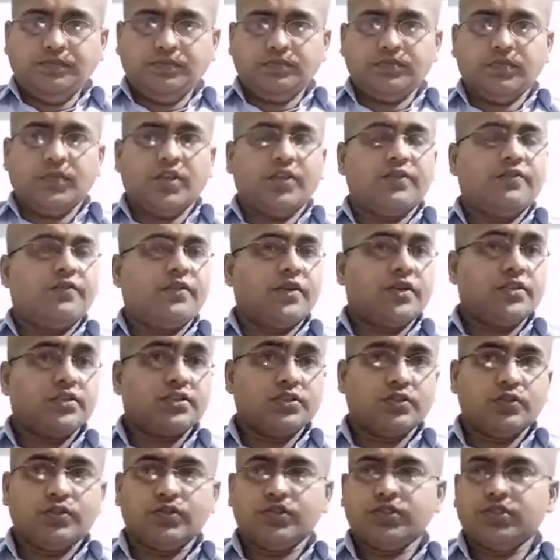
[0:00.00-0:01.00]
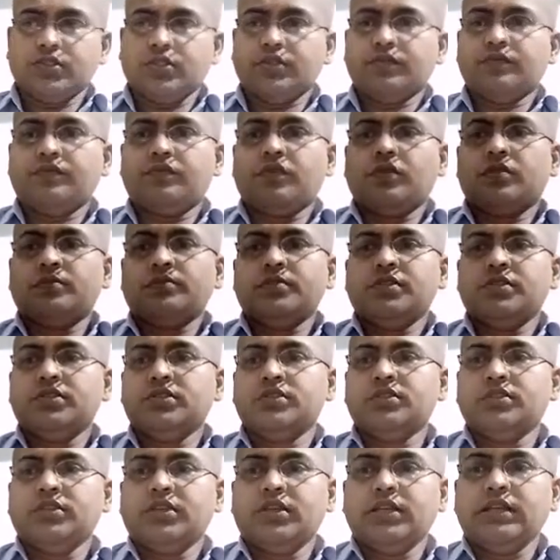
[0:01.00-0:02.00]
The first question from
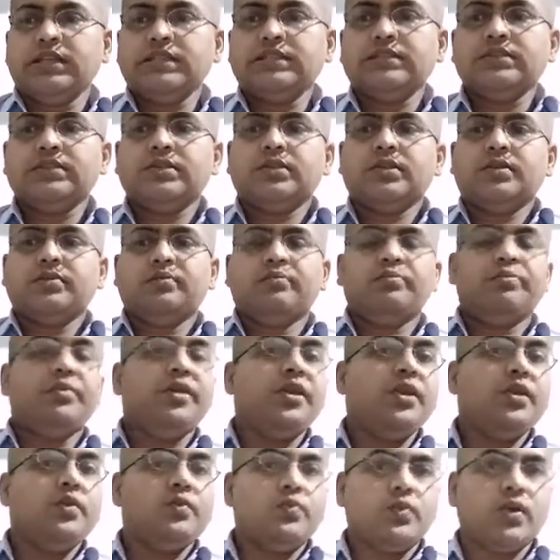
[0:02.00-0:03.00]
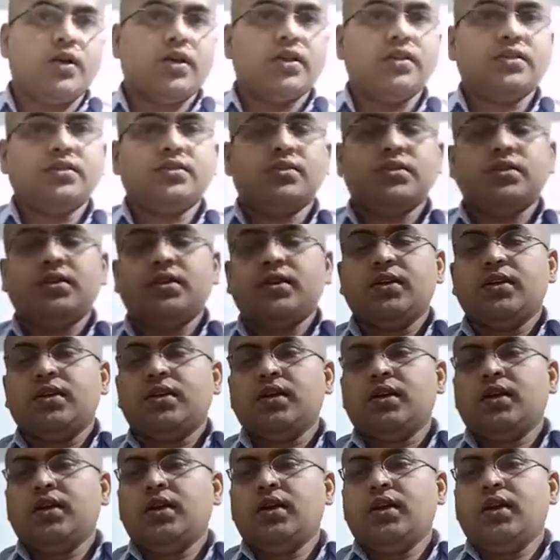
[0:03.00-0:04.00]
this is V1.
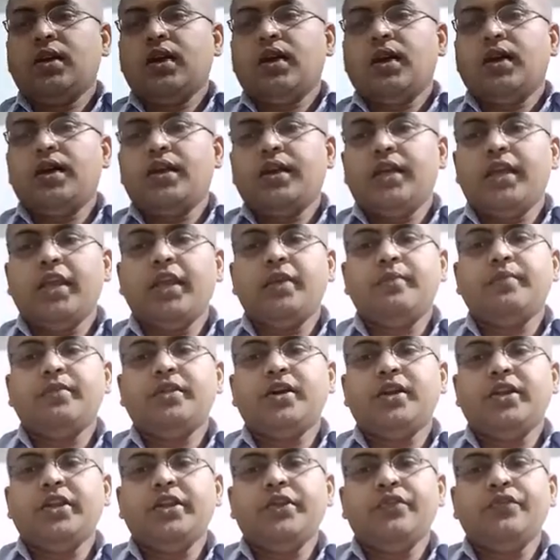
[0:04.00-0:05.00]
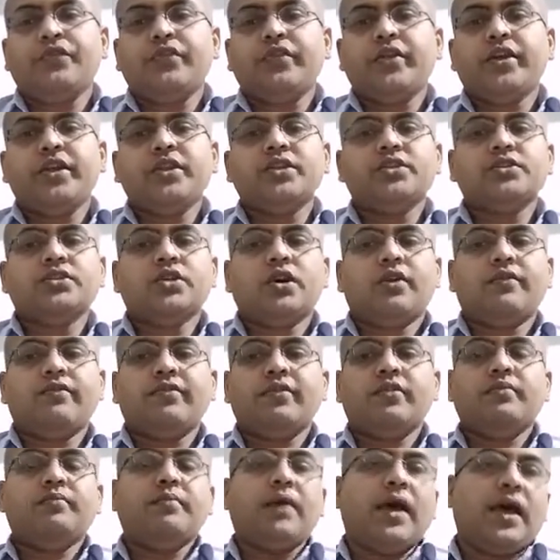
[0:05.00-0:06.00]
Name the nutrients of
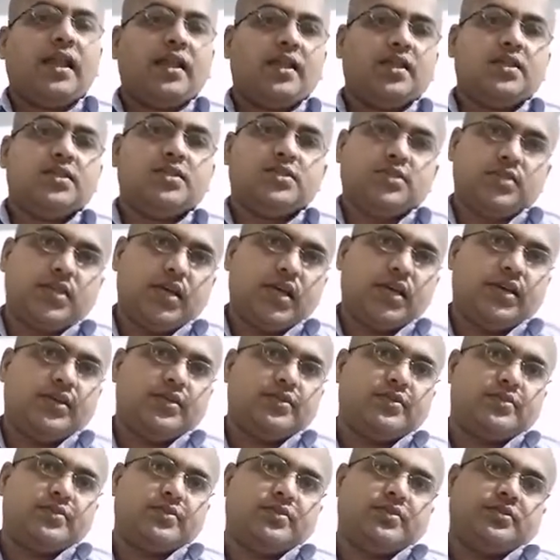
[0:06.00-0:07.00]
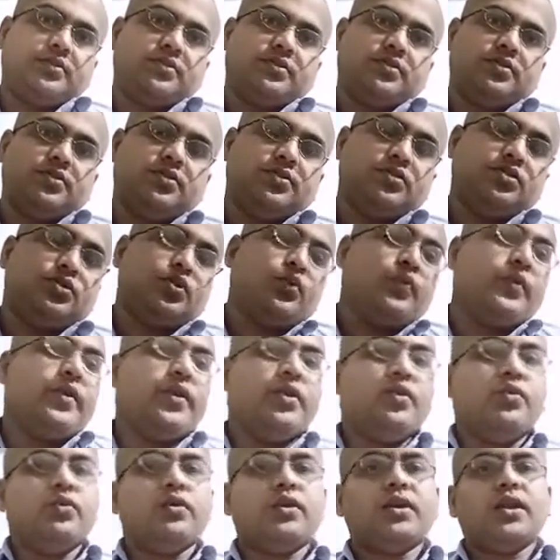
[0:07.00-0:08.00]
a balanced diet. So we
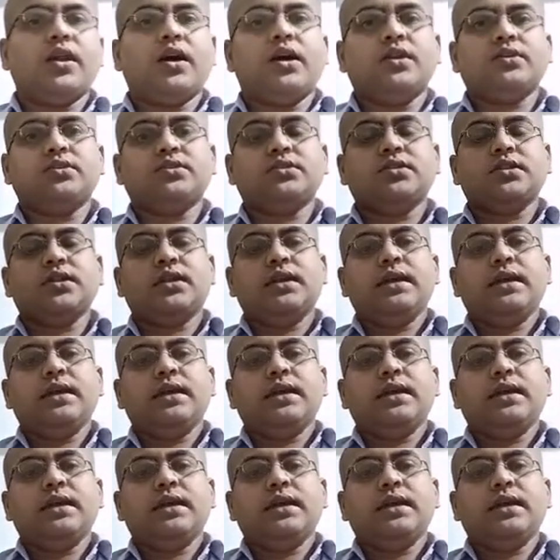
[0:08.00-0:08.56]
know, class,